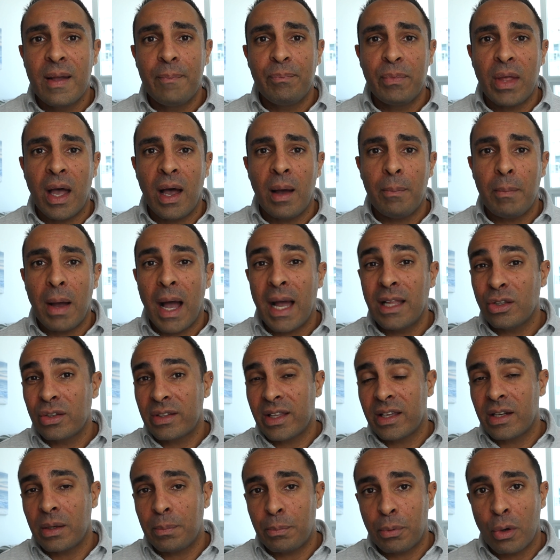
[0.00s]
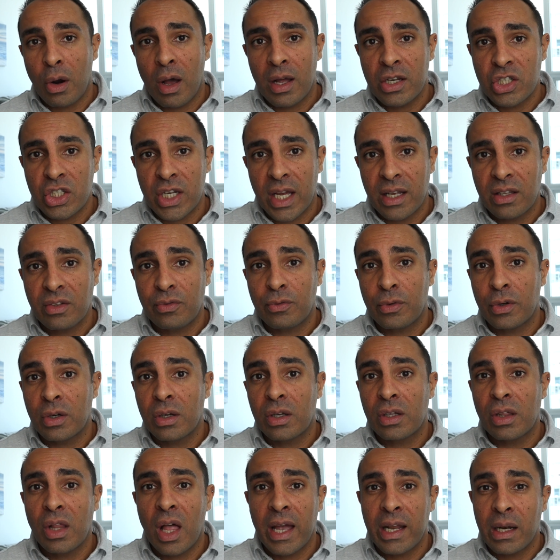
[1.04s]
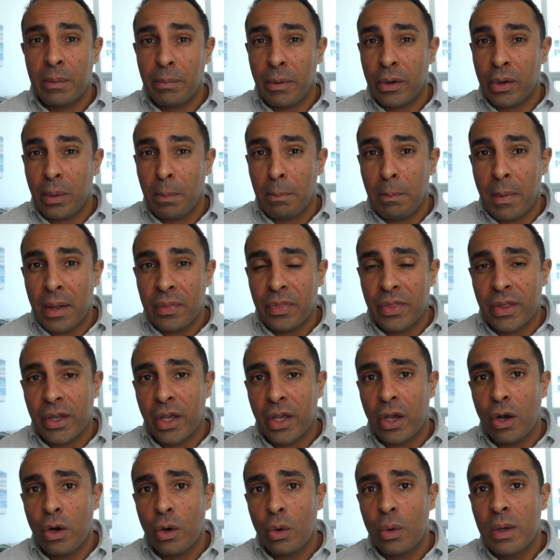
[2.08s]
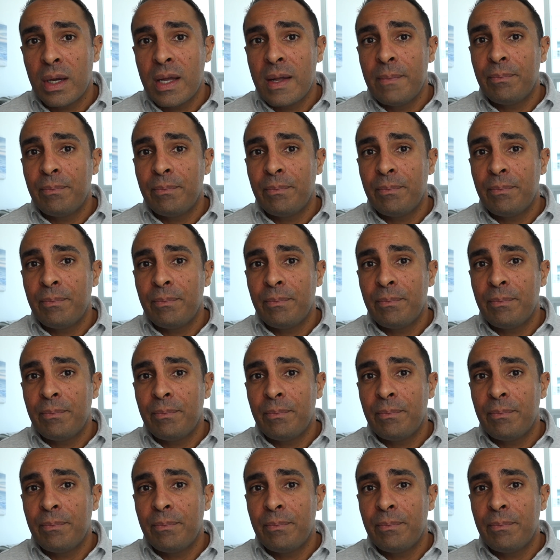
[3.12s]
I looked at a project for a client about a month ago.